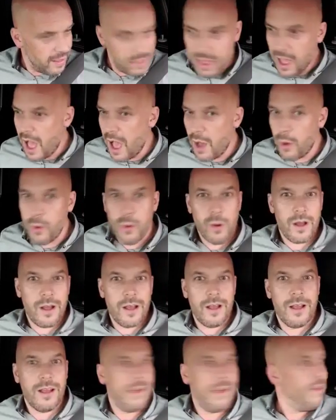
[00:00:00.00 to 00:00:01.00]
Oh!
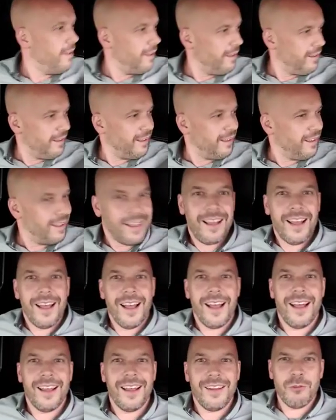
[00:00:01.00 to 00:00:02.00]

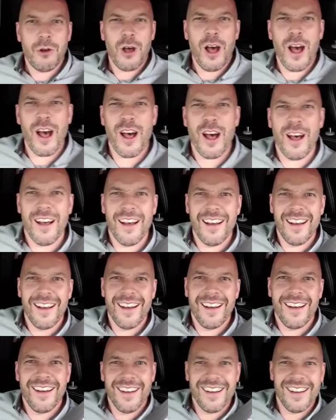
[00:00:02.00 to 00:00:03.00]
what?
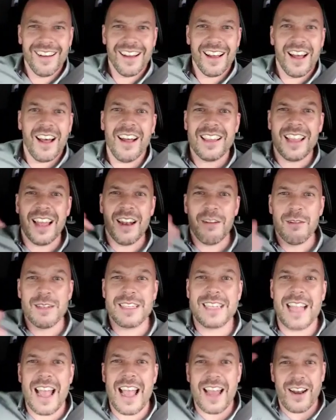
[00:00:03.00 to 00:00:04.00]
I don't know
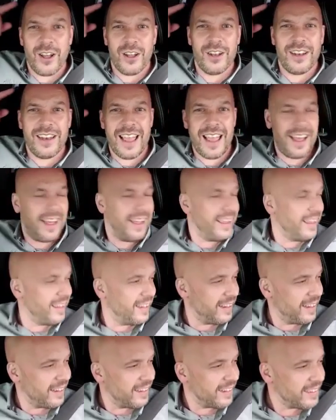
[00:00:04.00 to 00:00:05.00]
what's going on now.
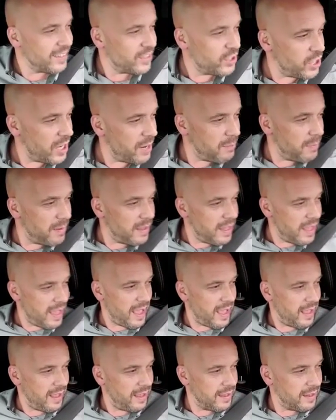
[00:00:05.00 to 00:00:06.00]
Jim, yeah.